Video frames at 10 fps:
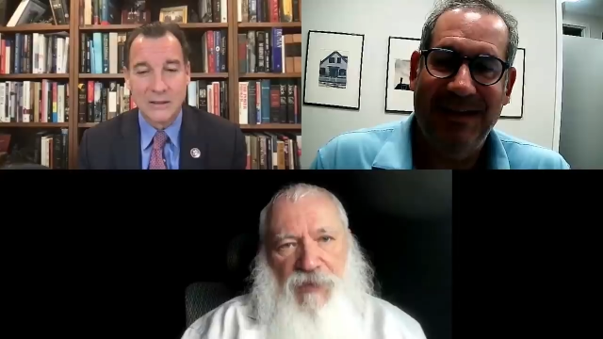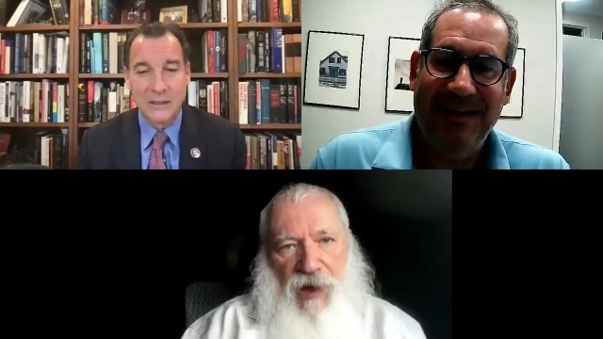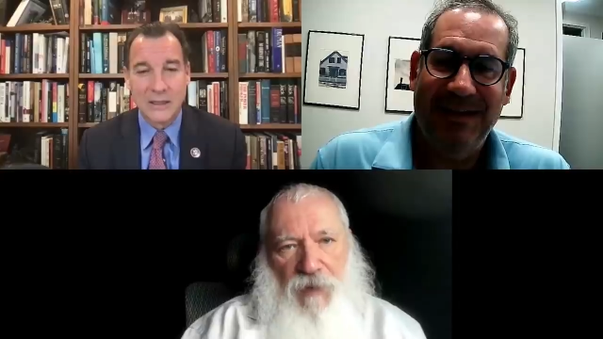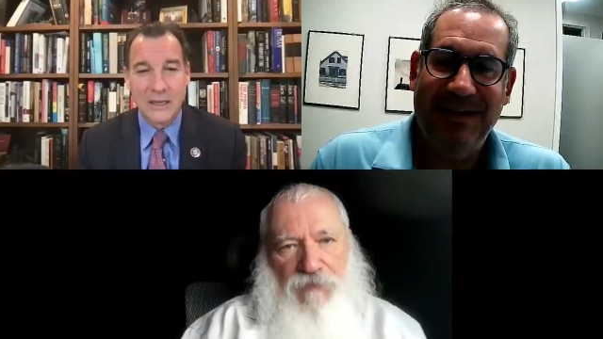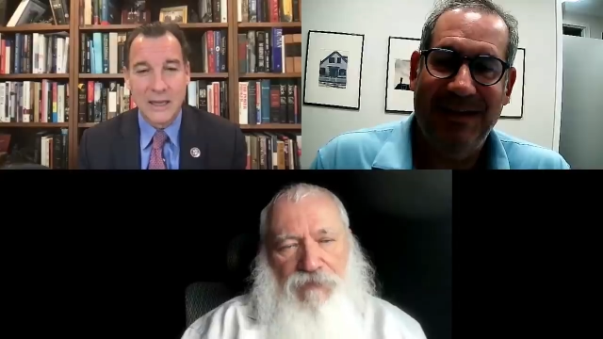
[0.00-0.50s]

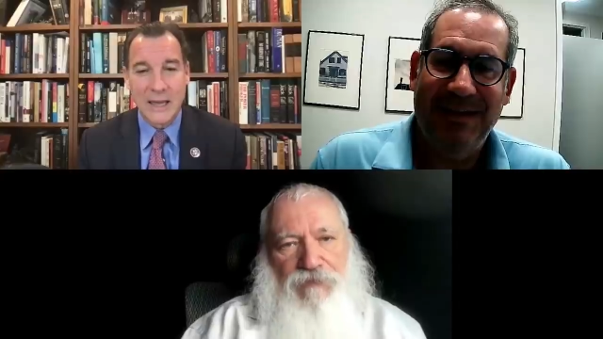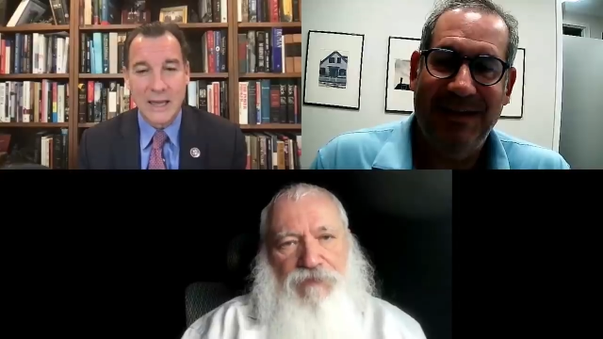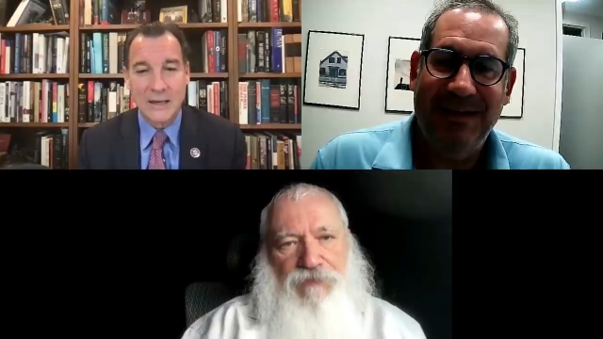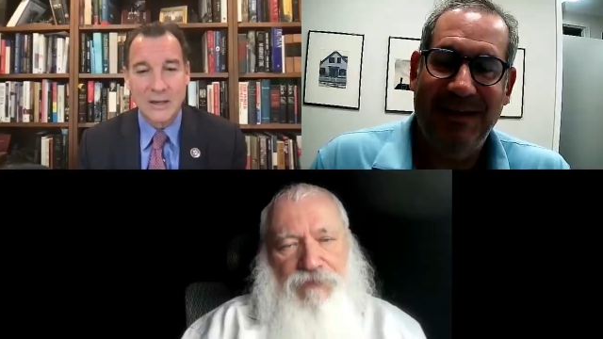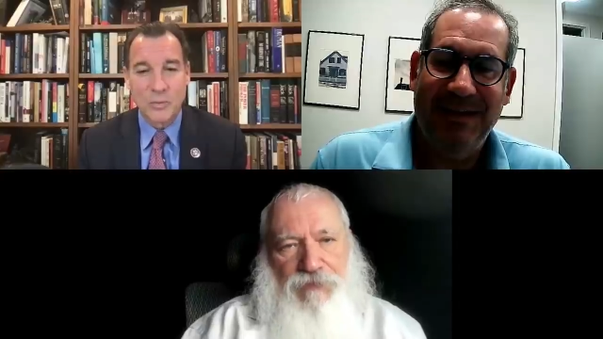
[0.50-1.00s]
Speaker 1: Yeah,
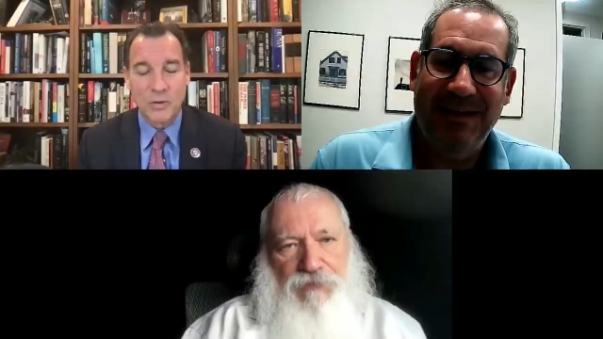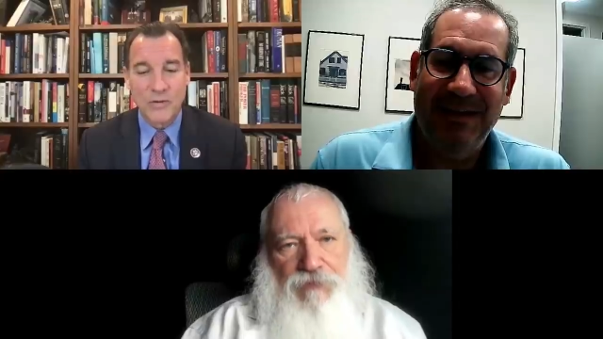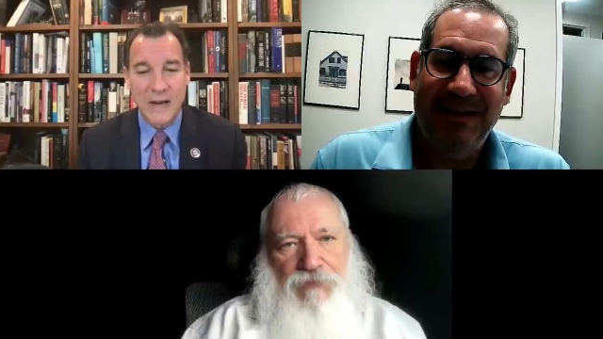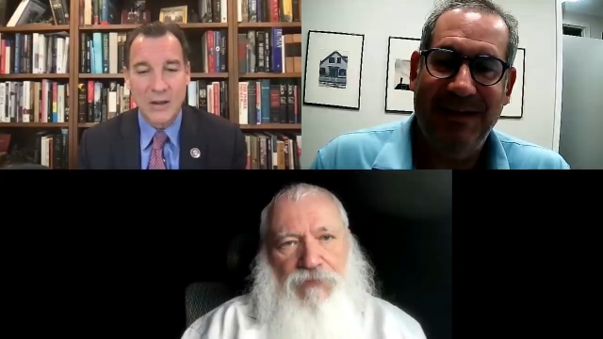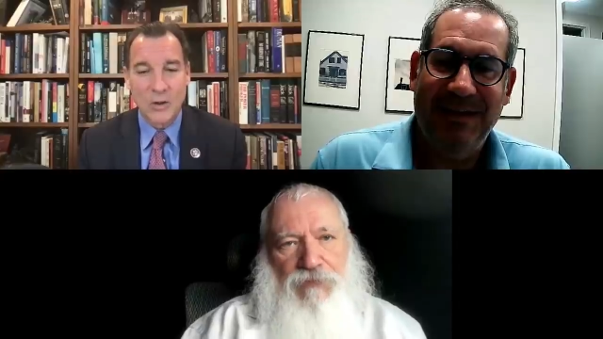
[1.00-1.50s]
and it's
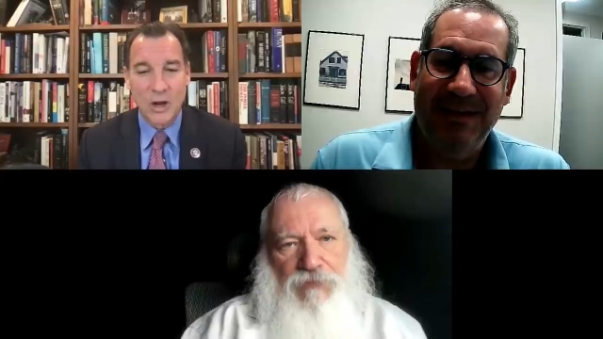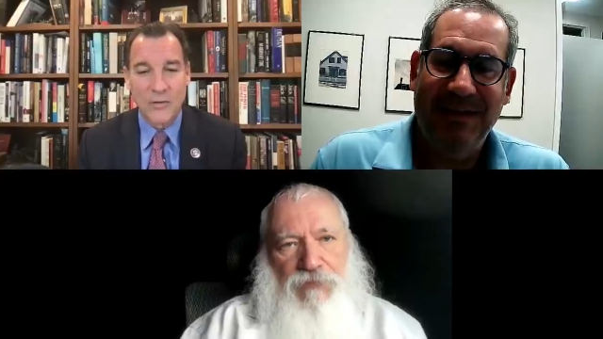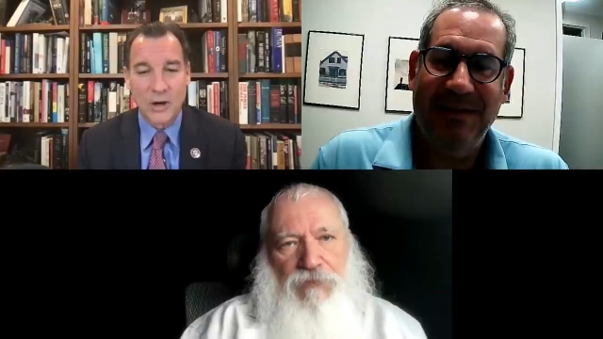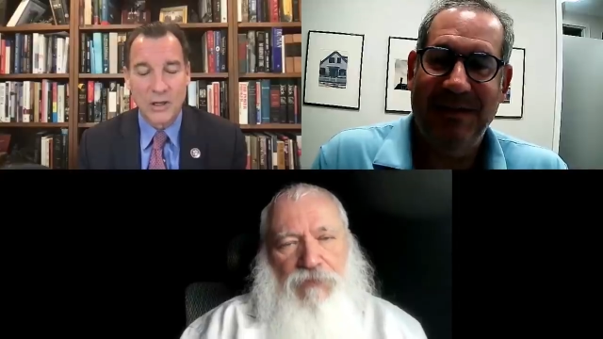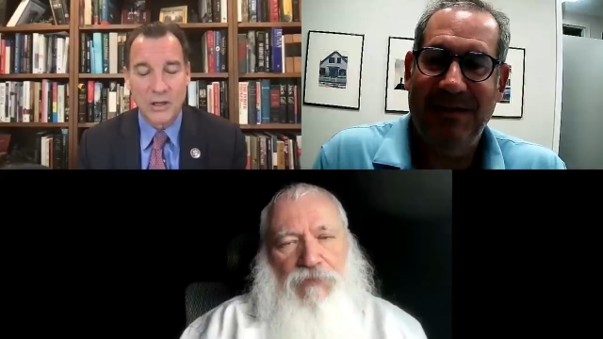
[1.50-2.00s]
pervading all
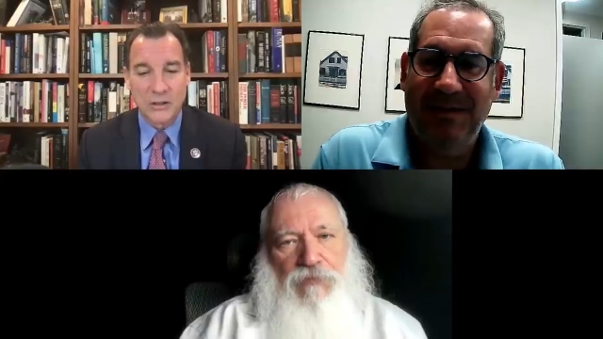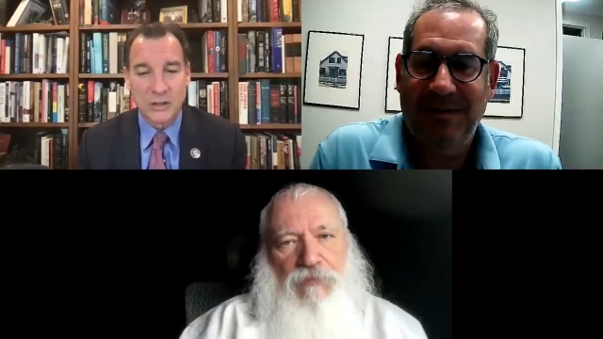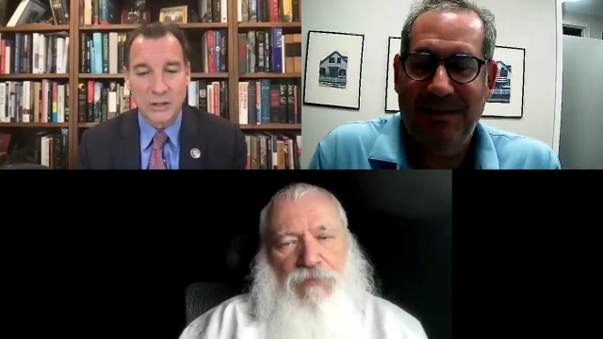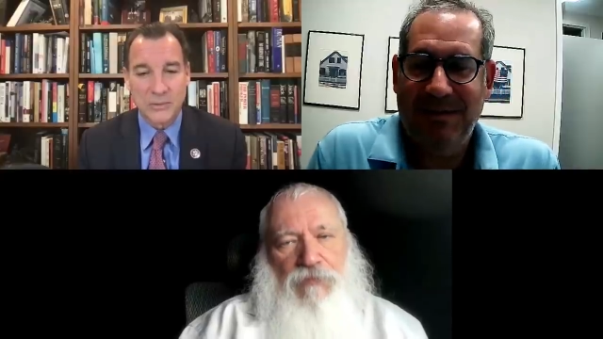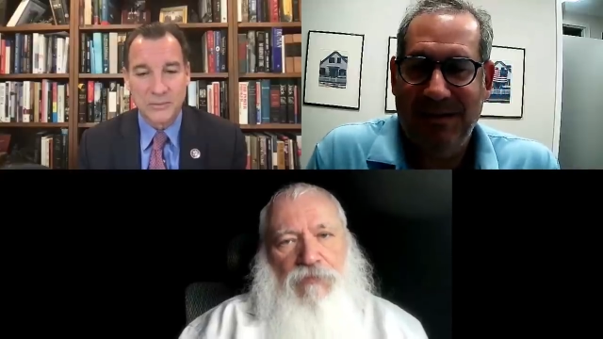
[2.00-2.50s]
of our
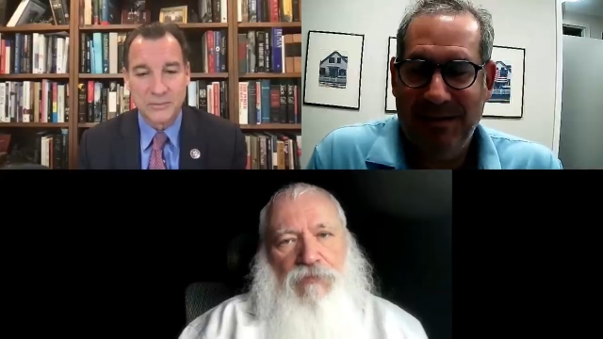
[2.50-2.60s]
culture.